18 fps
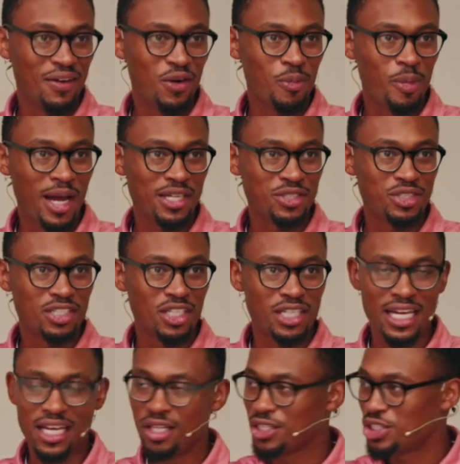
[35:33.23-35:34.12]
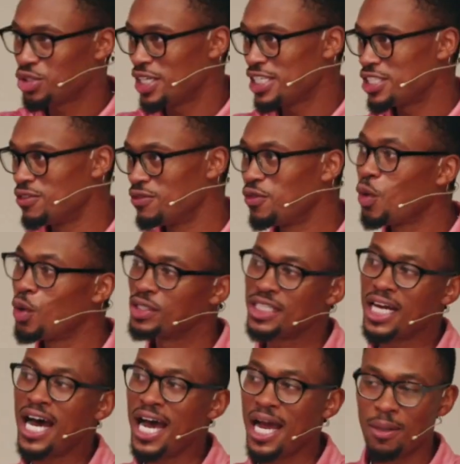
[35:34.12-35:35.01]
I heard a pastor tell that illustration
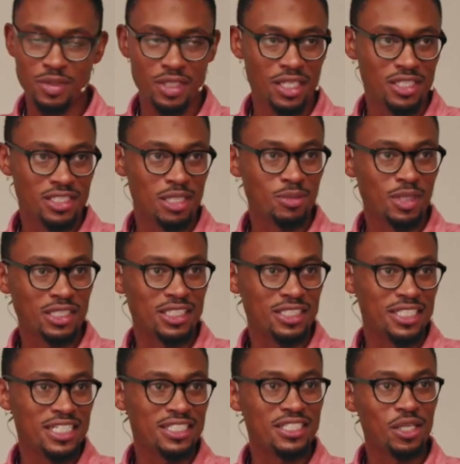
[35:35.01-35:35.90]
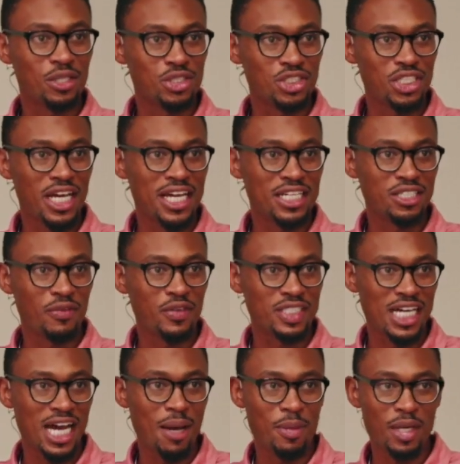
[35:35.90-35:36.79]
4 times, and it seems like the details
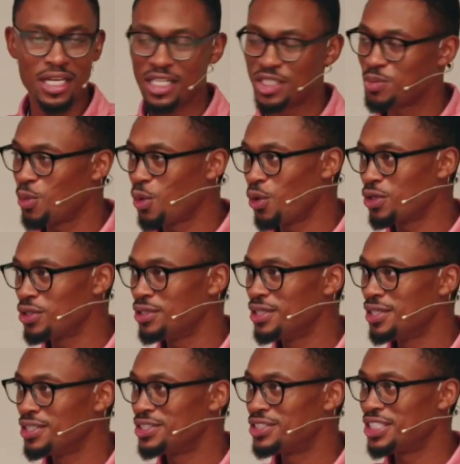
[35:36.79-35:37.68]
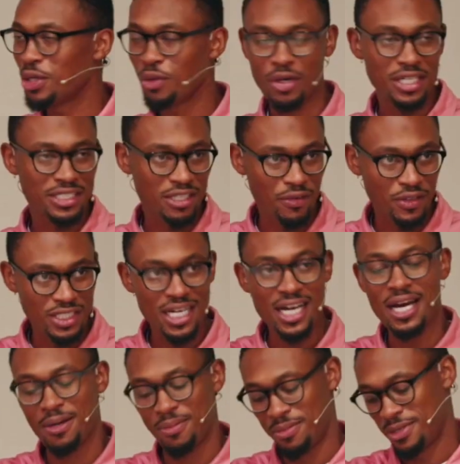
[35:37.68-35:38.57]
change every time, and it gets more serious
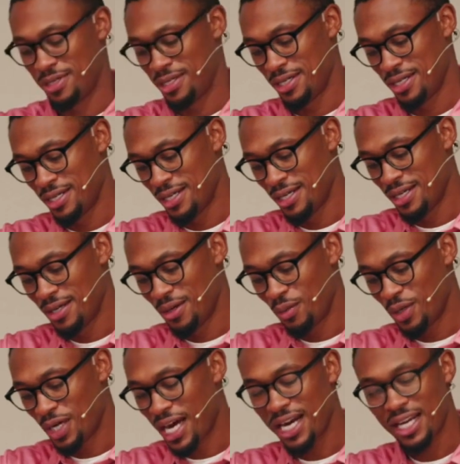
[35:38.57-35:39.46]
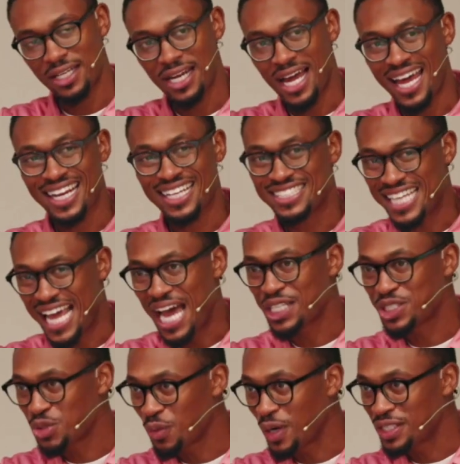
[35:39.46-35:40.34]
every time. We got to not
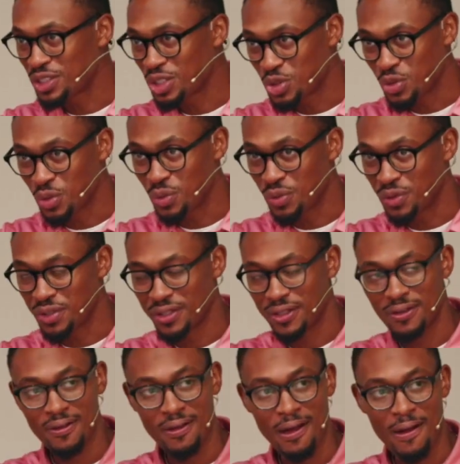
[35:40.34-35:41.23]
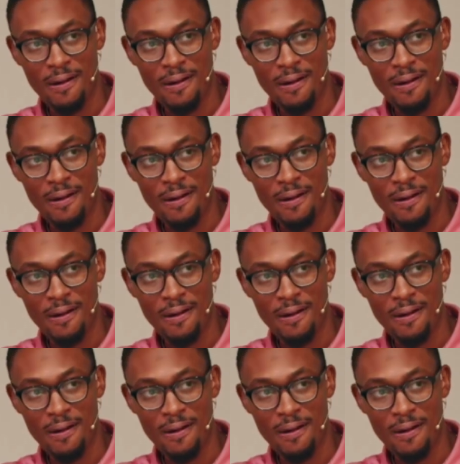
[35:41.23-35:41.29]
exaggerate the truth.